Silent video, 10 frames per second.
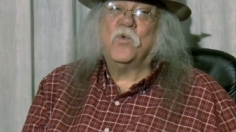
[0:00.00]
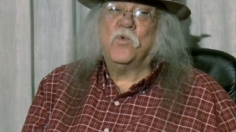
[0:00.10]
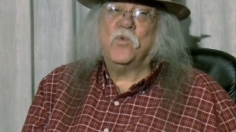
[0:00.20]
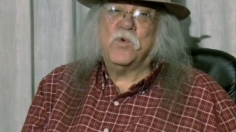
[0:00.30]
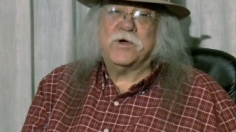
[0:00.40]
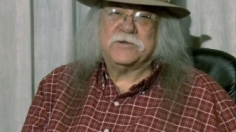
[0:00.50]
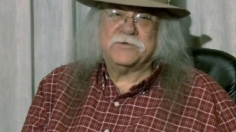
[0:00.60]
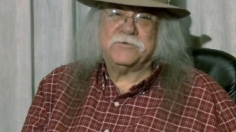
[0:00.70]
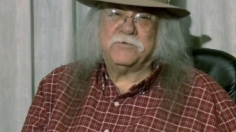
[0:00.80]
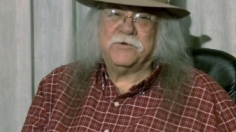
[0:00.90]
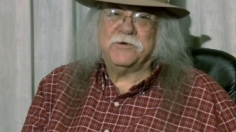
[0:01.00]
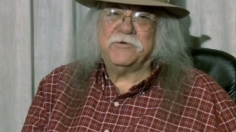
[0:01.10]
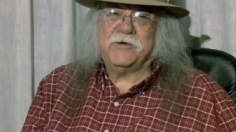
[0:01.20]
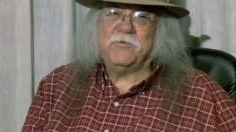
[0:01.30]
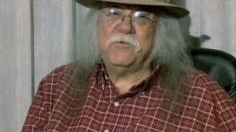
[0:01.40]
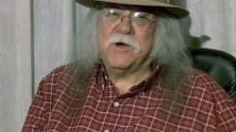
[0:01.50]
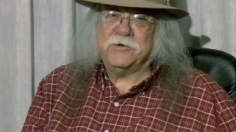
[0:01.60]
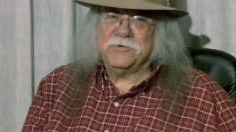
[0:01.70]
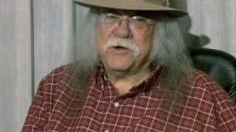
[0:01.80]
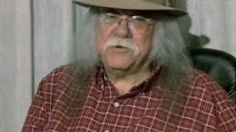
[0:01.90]
wasn't really
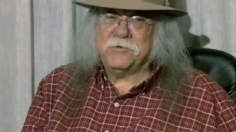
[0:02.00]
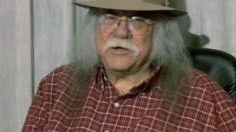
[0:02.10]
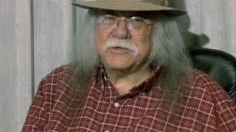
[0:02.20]
well known